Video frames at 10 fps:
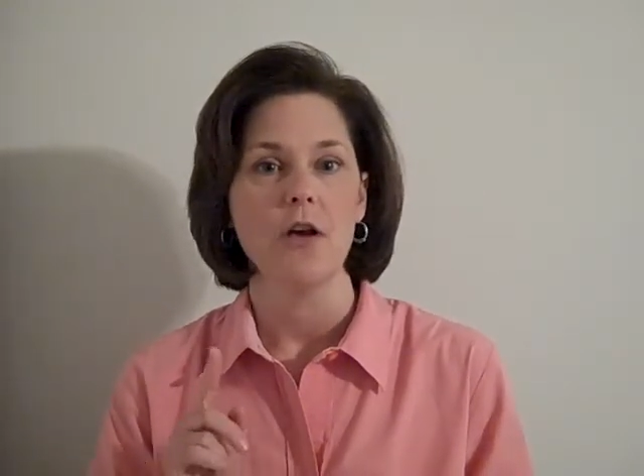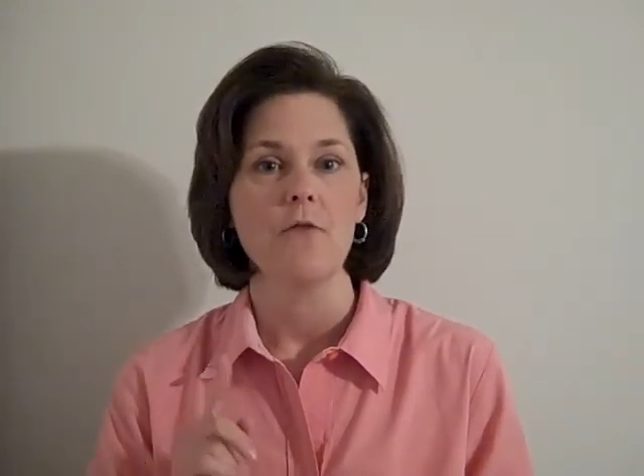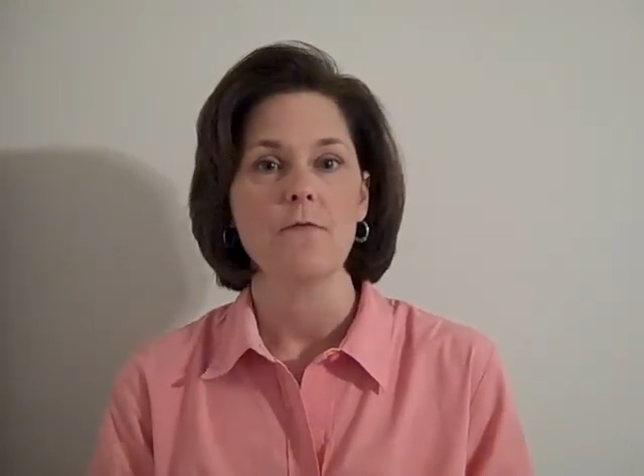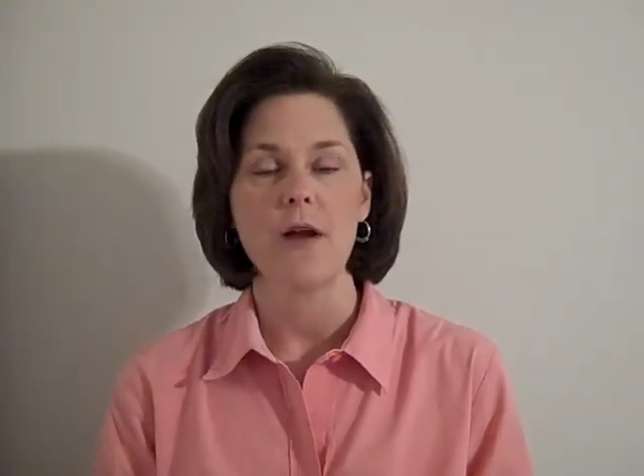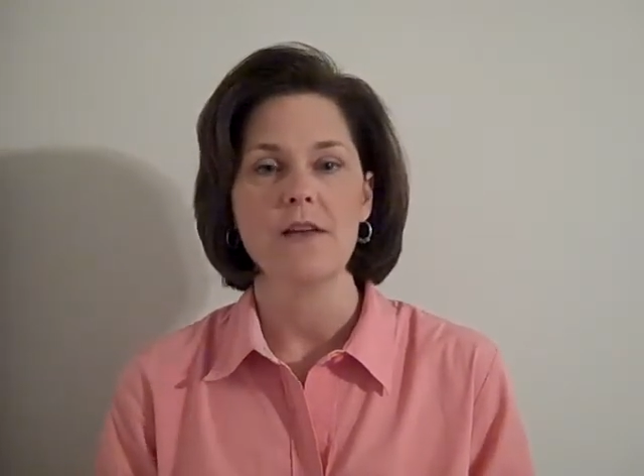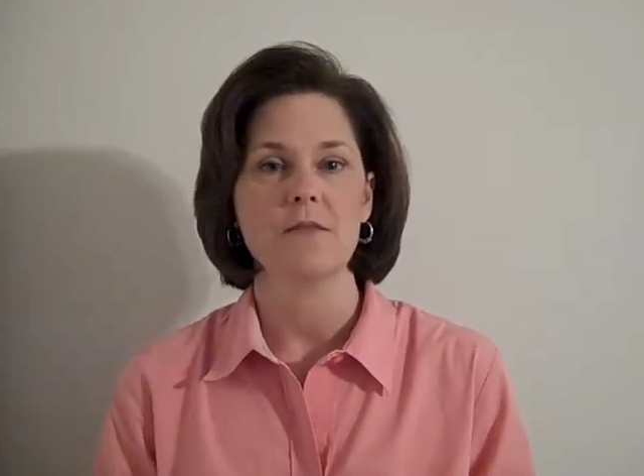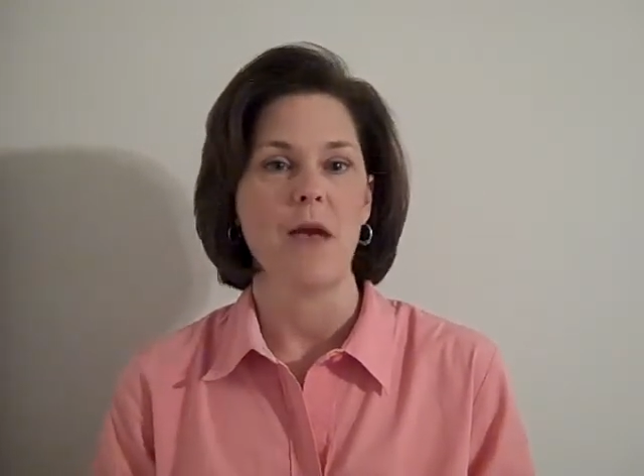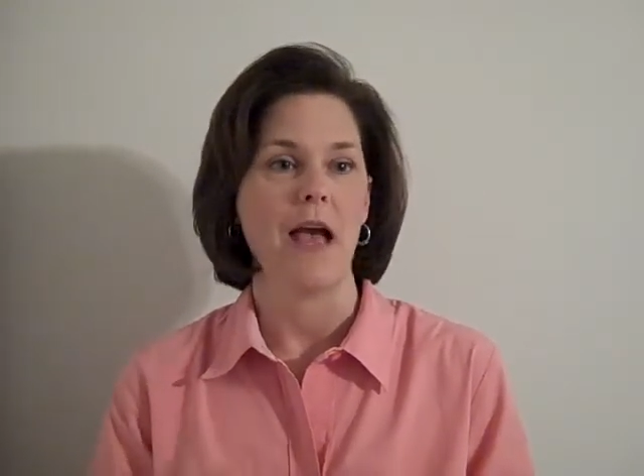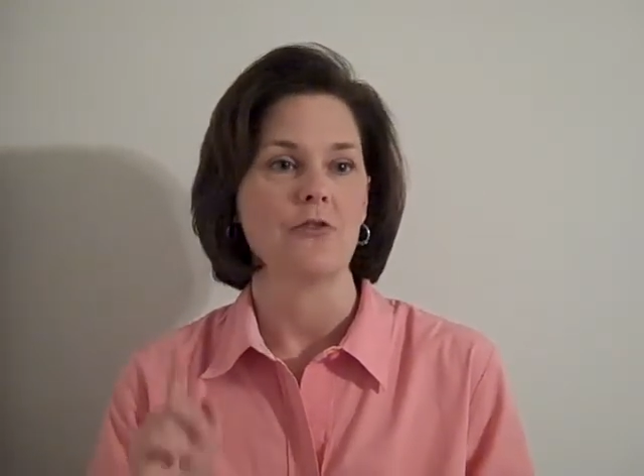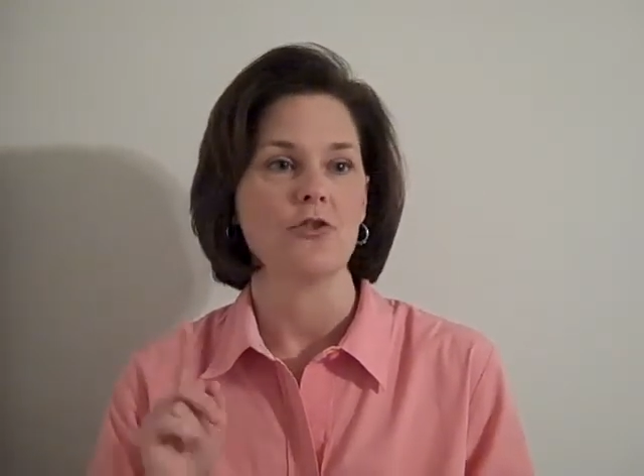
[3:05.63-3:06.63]
phrase
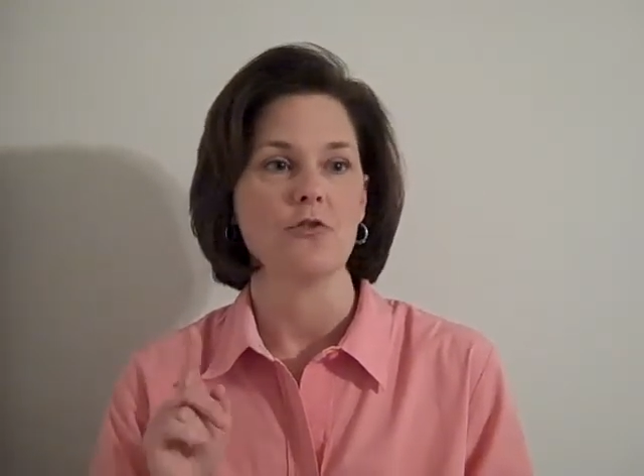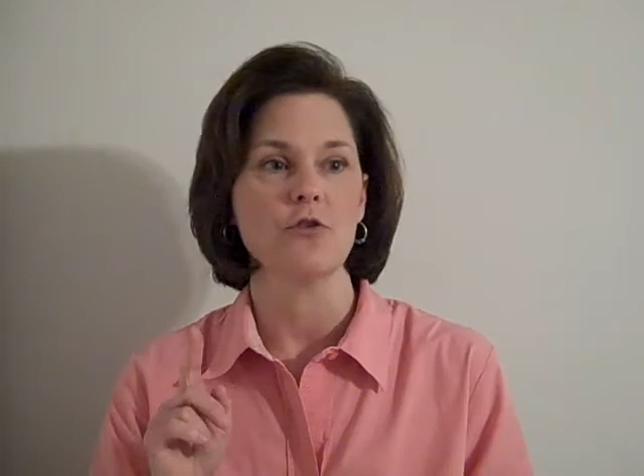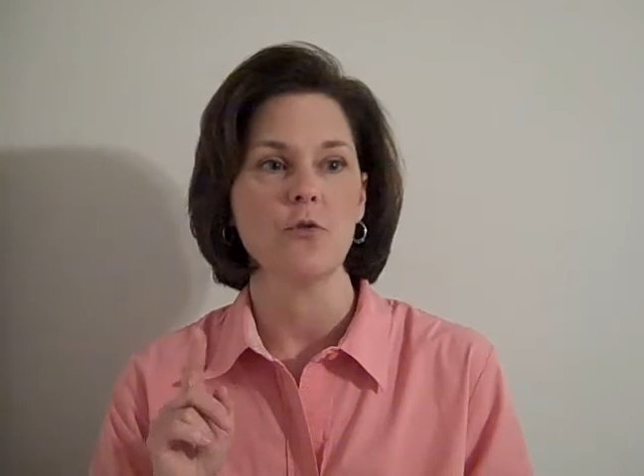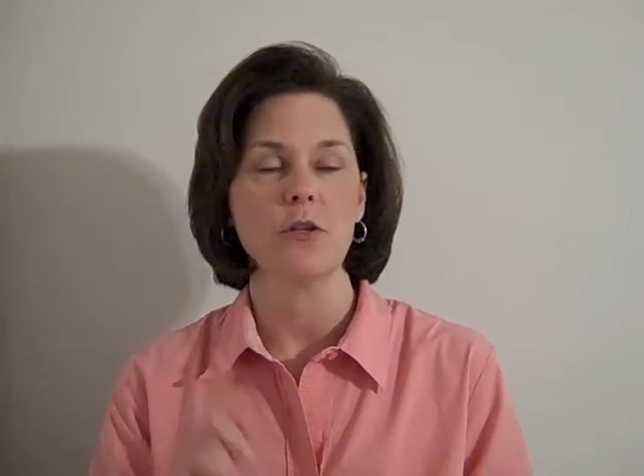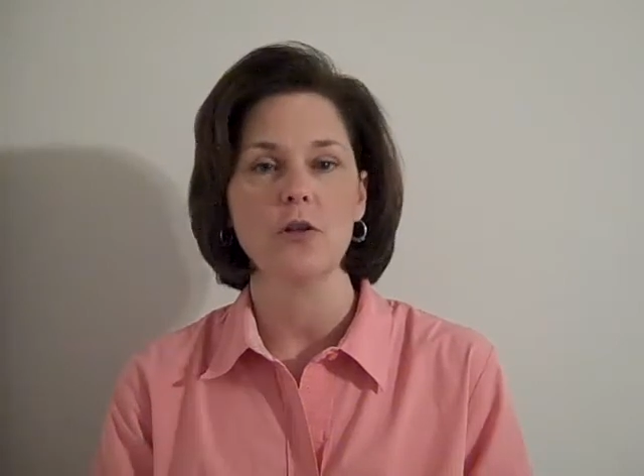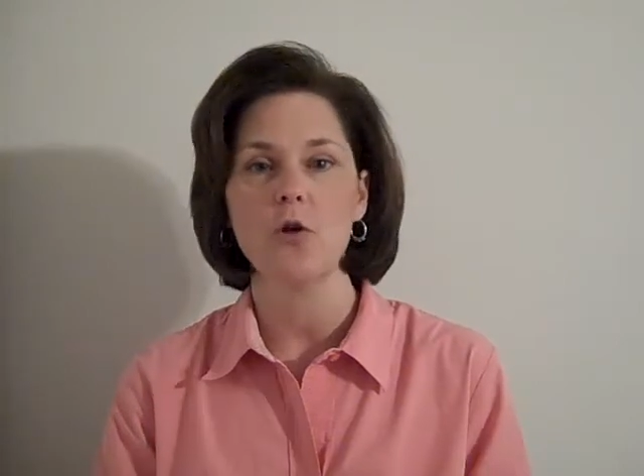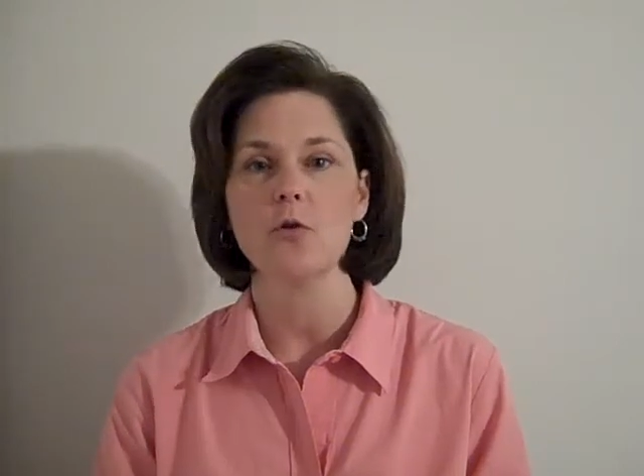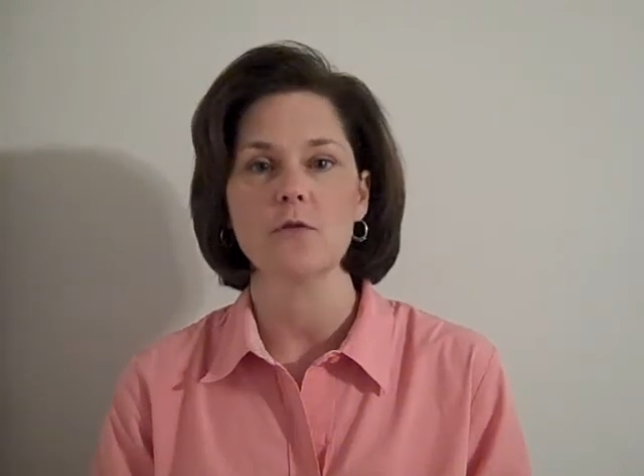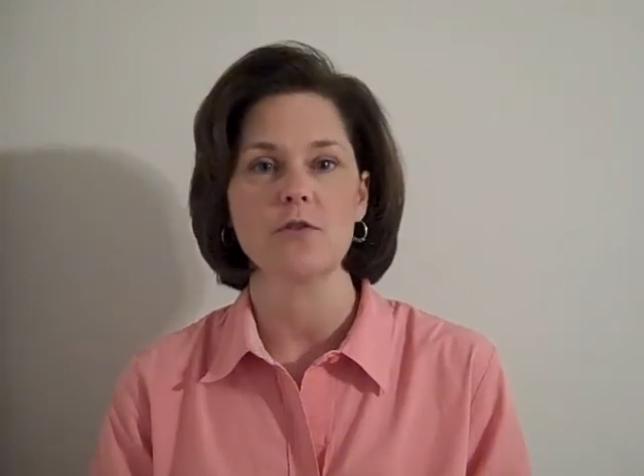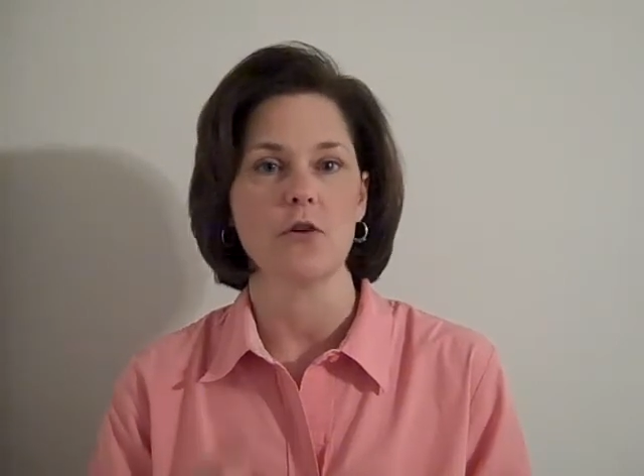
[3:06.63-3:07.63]
match, you're doing
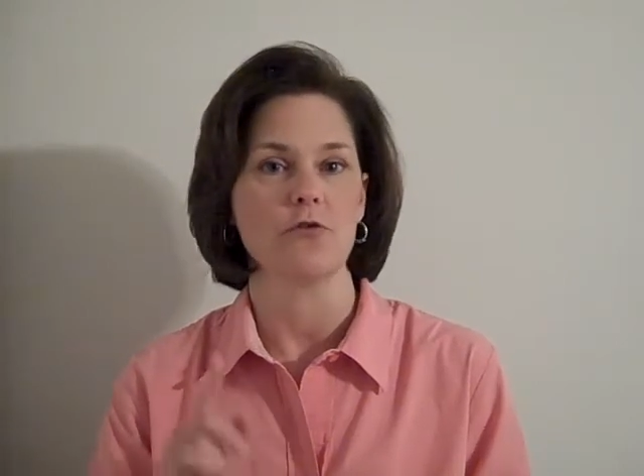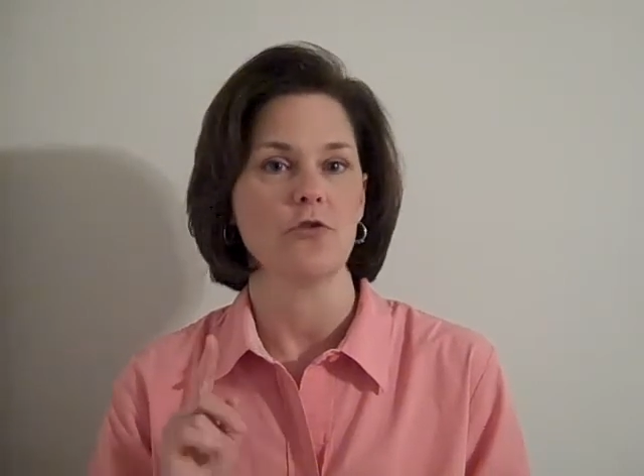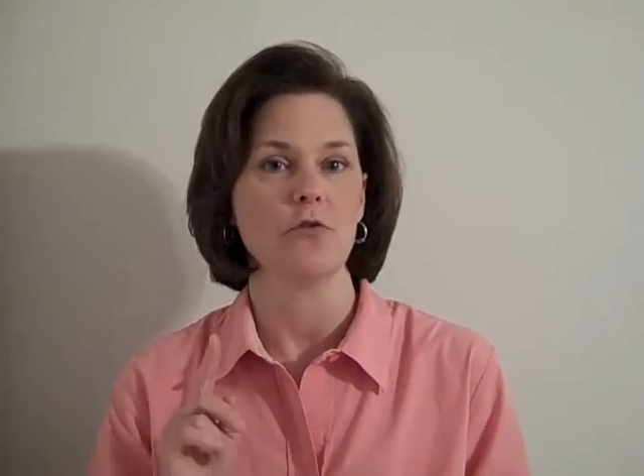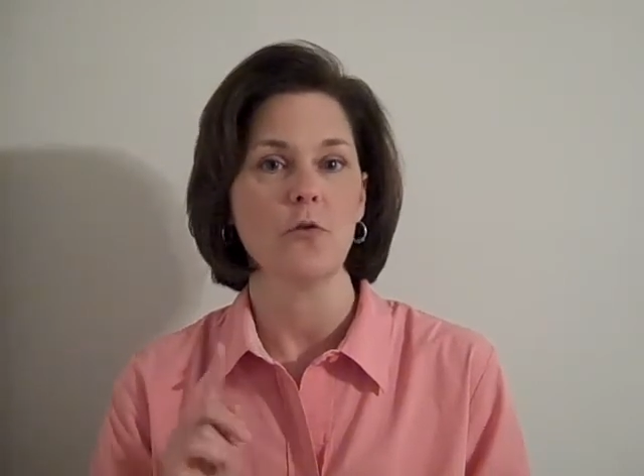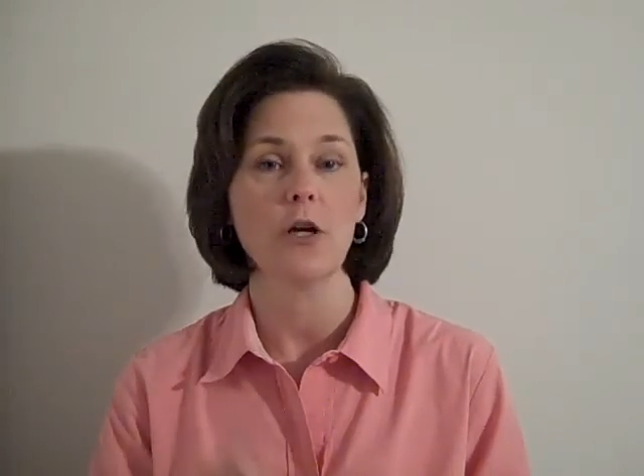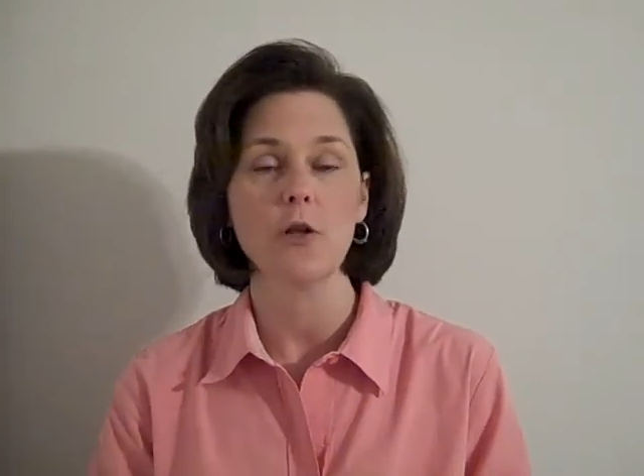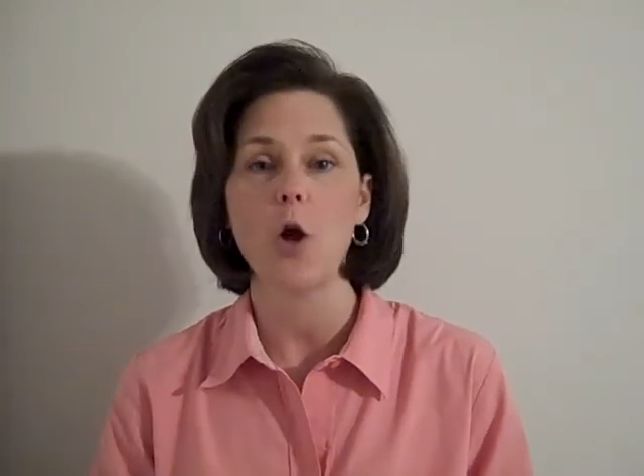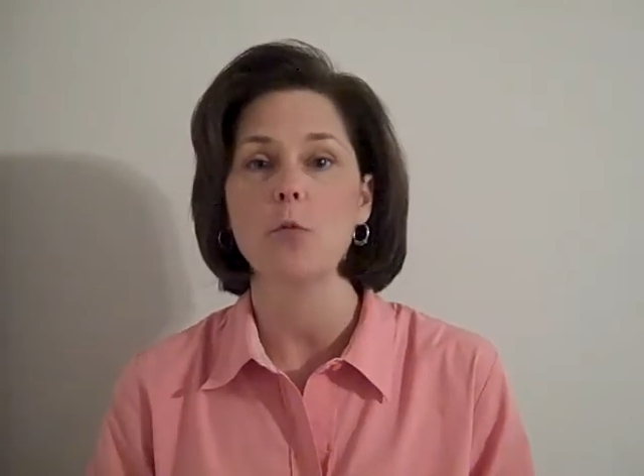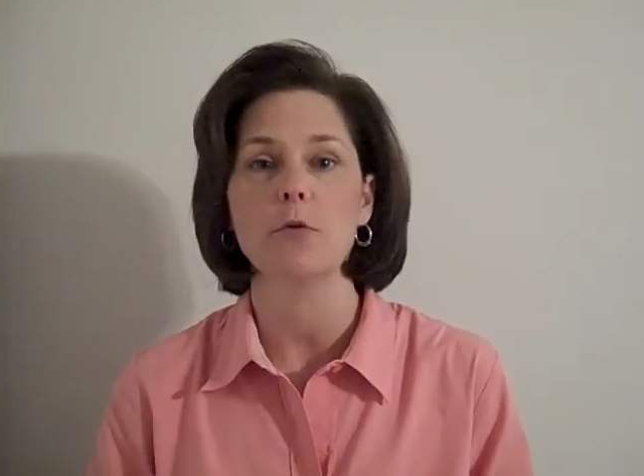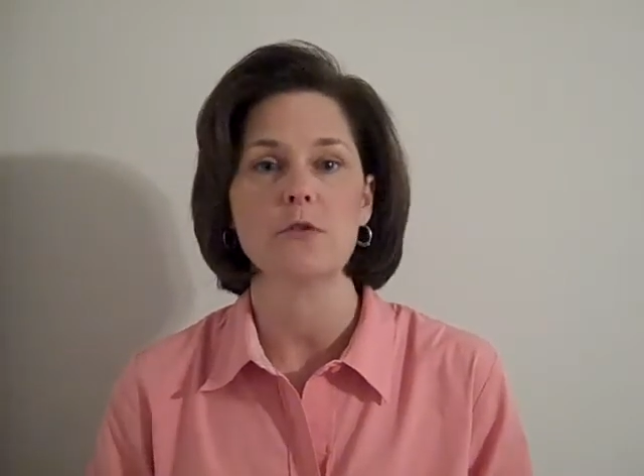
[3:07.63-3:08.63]
local search, you're doing
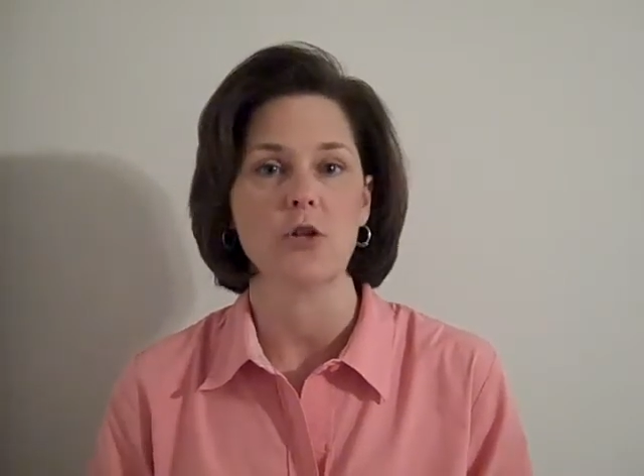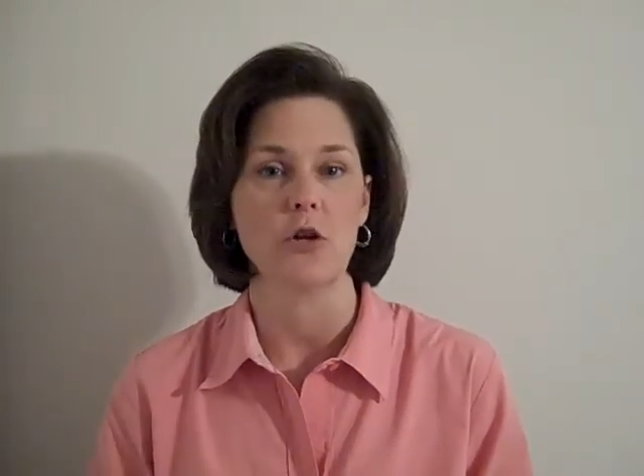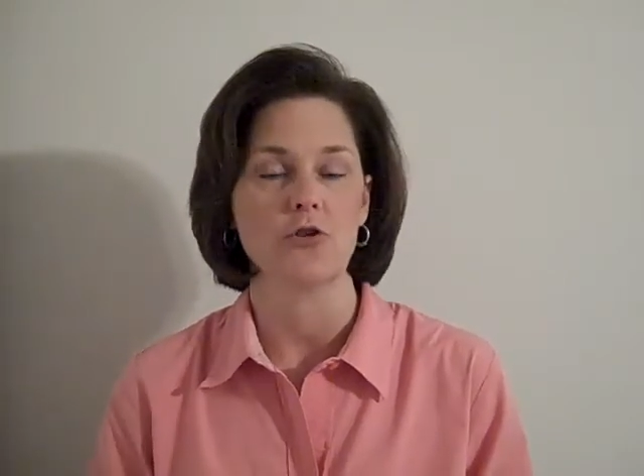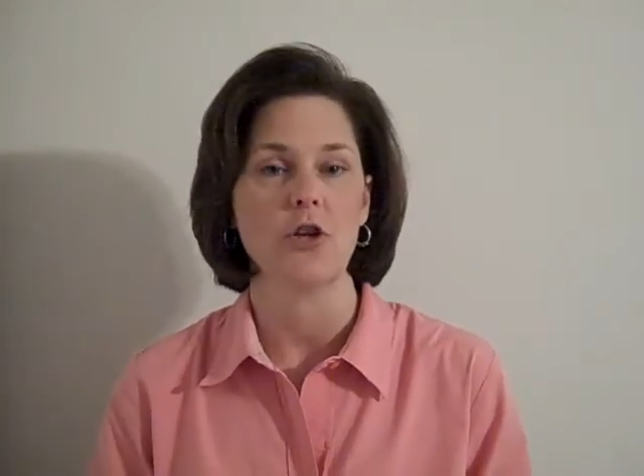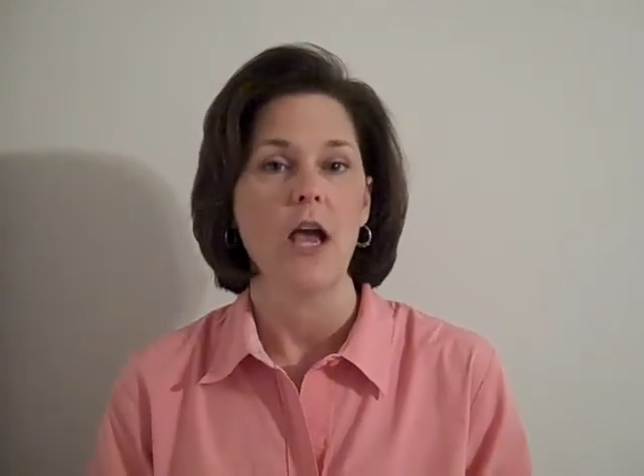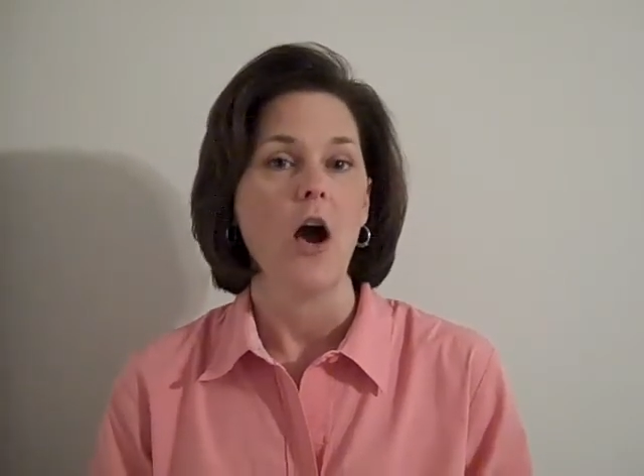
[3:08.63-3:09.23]
global search,